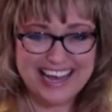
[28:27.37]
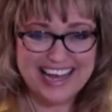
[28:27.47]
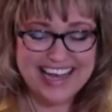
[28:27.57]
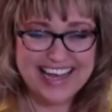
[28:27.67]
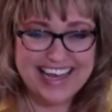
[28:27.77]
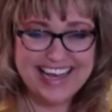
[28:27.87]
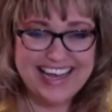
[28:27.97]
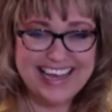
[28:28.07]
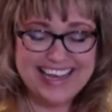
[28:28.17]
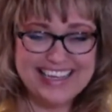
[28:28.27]

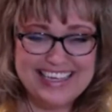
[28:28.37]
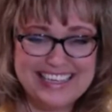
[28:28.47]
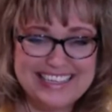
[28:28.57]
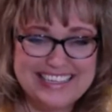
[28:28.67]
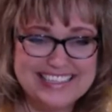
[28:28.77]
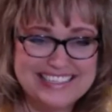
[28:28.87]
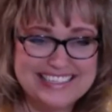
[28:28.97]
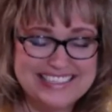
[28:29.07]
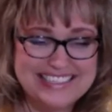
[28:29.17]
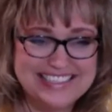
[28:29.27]

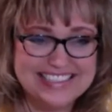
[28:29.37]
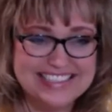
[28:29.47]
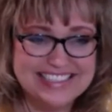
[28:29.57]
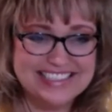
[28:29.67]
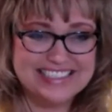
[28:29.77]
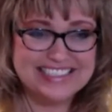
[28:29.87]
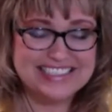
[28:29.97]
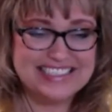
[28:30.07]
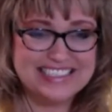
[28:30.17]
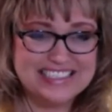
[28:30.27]

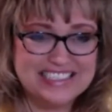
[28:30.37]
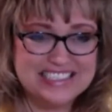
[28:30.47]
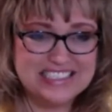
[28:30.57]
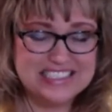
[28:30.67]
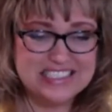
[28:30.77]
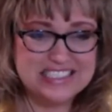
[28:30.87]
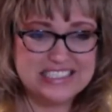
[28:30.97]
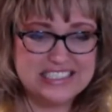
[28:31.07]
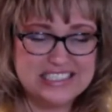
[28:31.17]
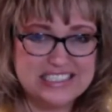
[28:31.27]

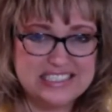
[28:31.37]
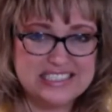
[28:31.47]
The person shown says nothing.